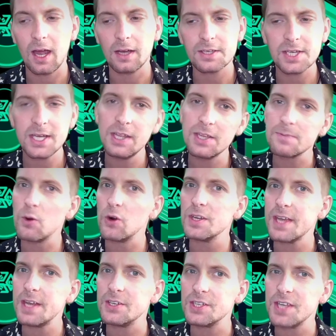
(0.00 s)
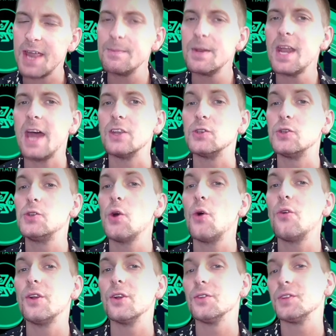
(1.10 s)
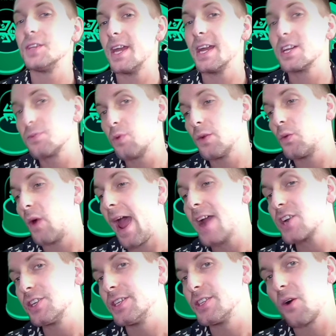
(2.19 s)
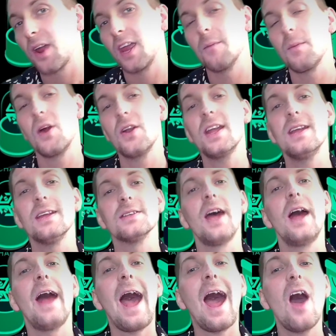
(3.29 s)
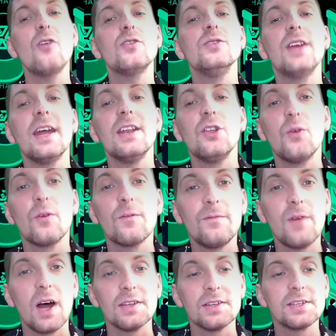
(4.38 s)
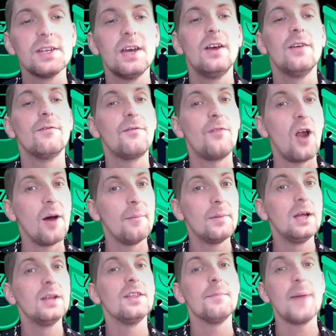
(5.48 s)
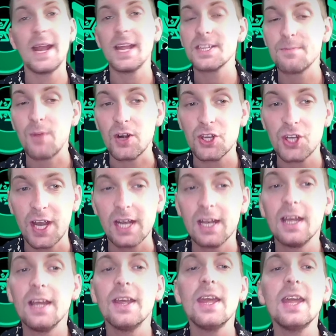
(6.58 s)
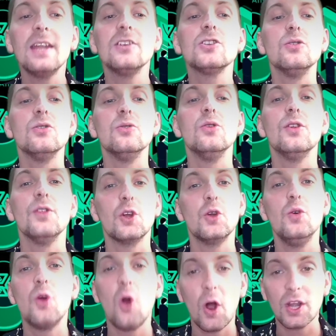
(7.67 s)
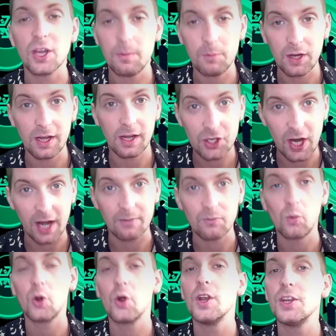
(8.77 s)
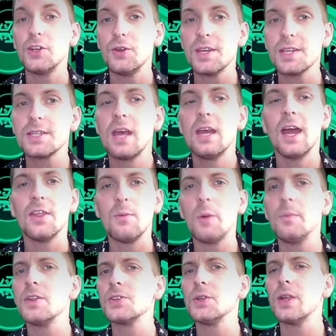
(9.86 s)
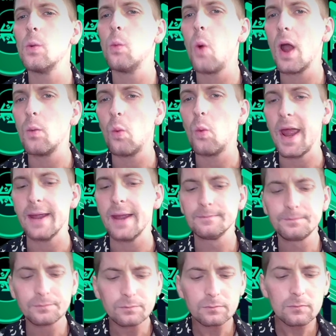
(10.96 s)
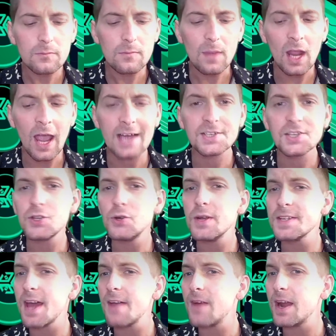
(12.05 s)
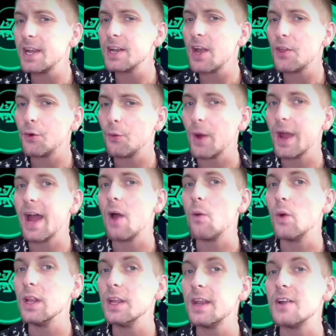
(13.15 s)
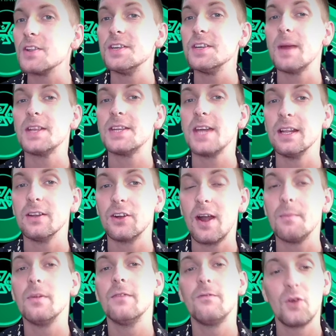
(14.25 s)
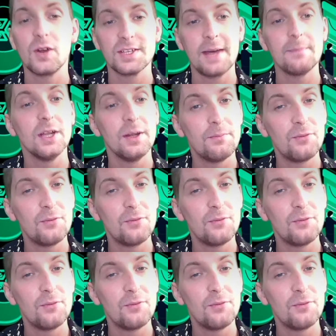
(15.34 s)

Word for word: See this more as entertainment and a tutorial today, because what we're actually talking about is how to get your funds from the Binance Smart Chain into the KuCoin Community Chain. We're going to do this. At the moment, there's only one way. As soon as I find another way, I will announce it in my Telegram, for example, a